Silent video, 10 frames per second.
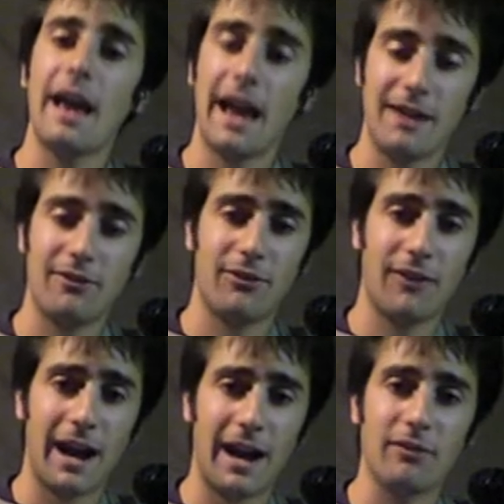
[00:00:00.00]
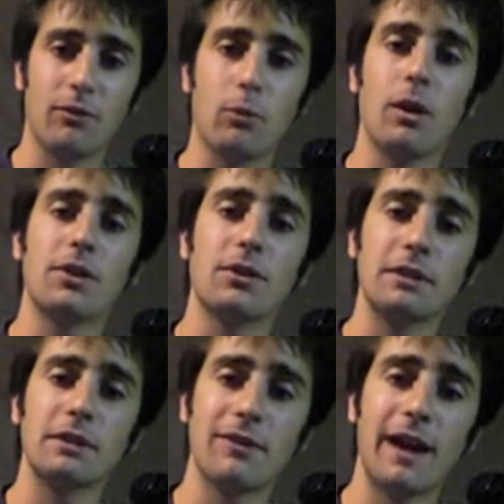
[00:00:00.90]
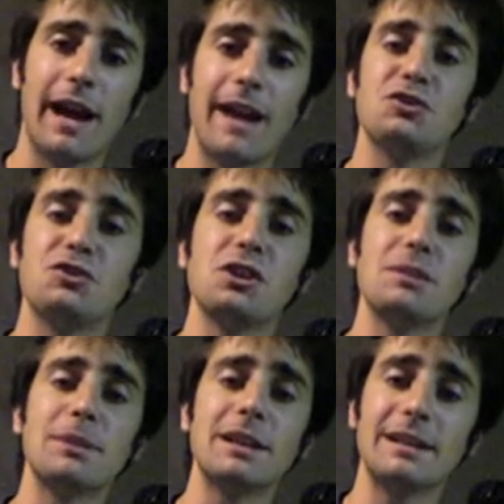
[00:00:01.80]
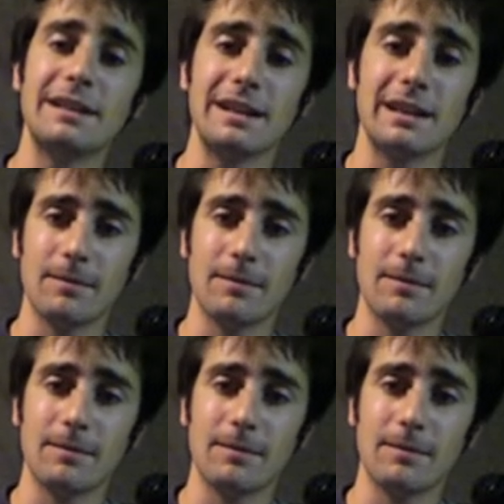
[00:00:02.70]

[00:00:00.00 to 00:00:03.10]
and 5. 1, 3, 5, G, B, D.